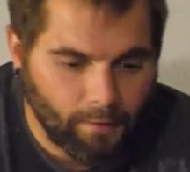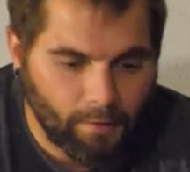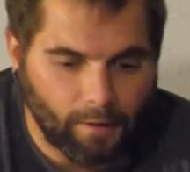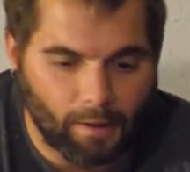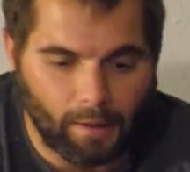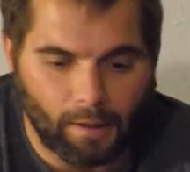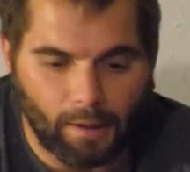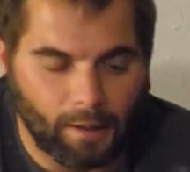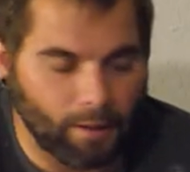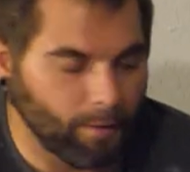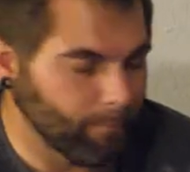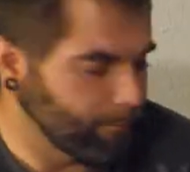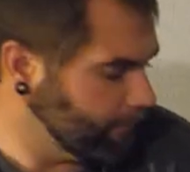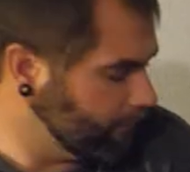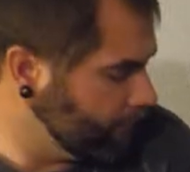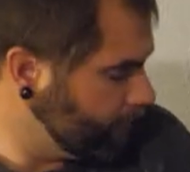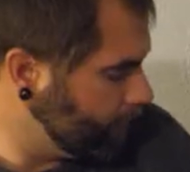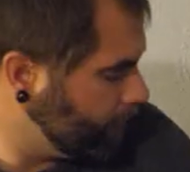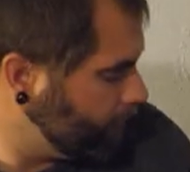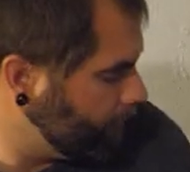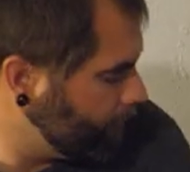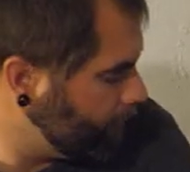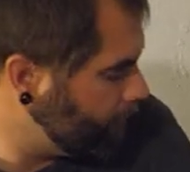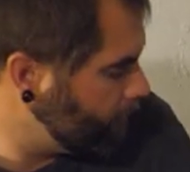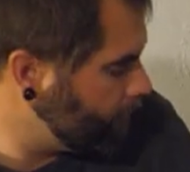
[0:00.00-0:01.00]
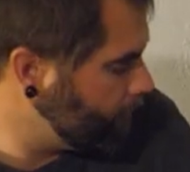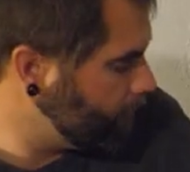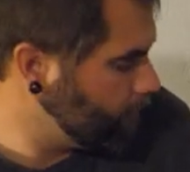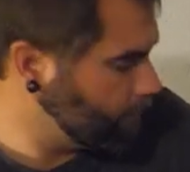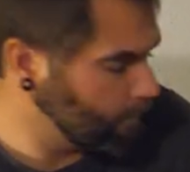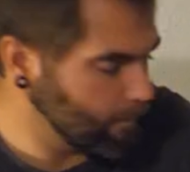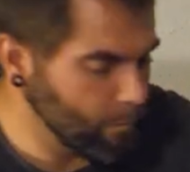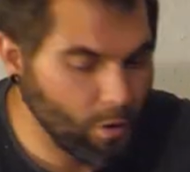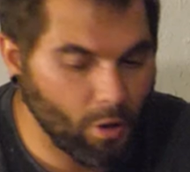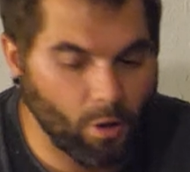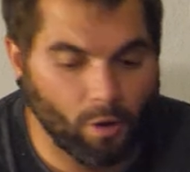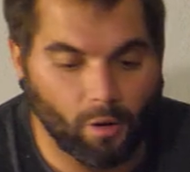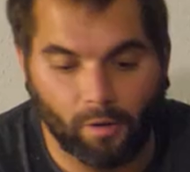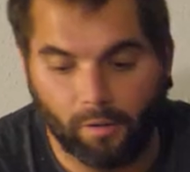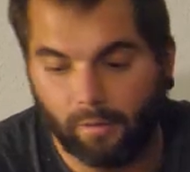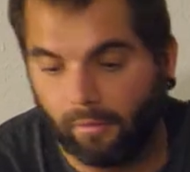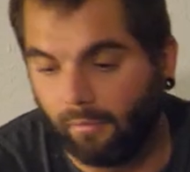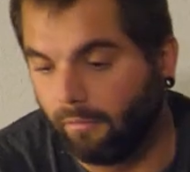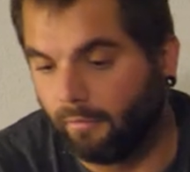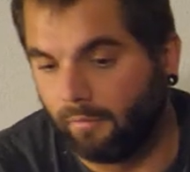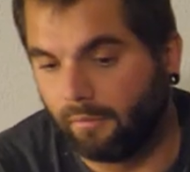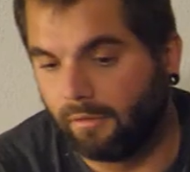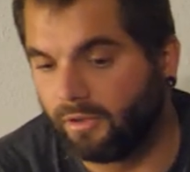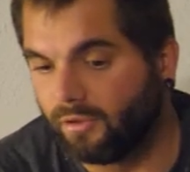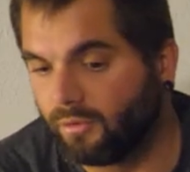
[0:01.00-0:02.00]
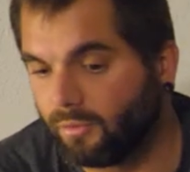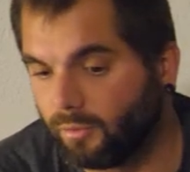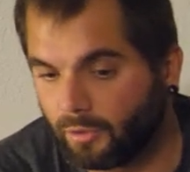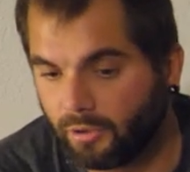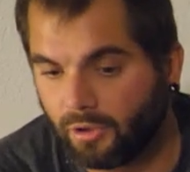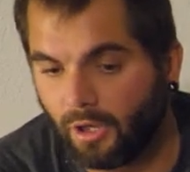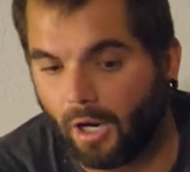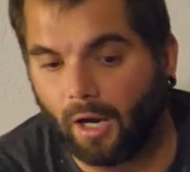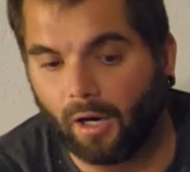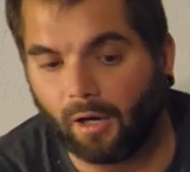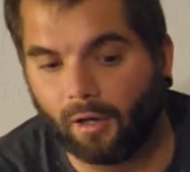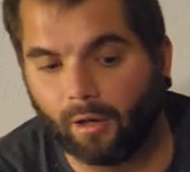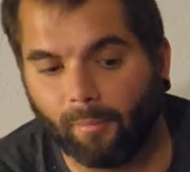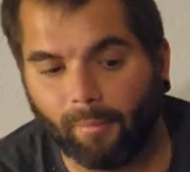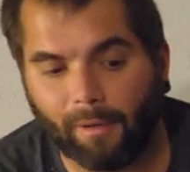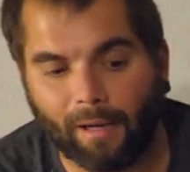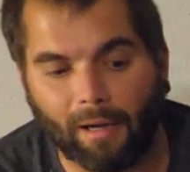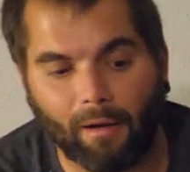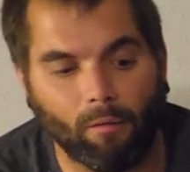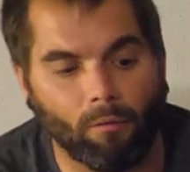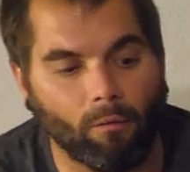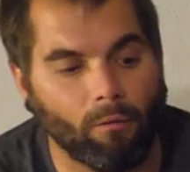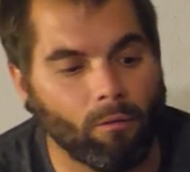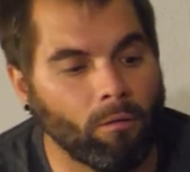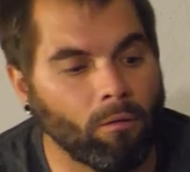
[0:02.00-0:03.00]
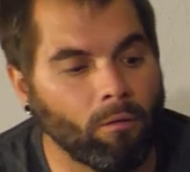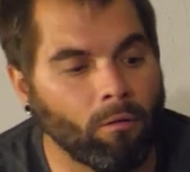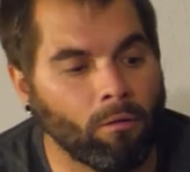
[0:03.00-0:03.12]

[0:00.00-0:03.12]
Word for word: Um, oh, since we're talking about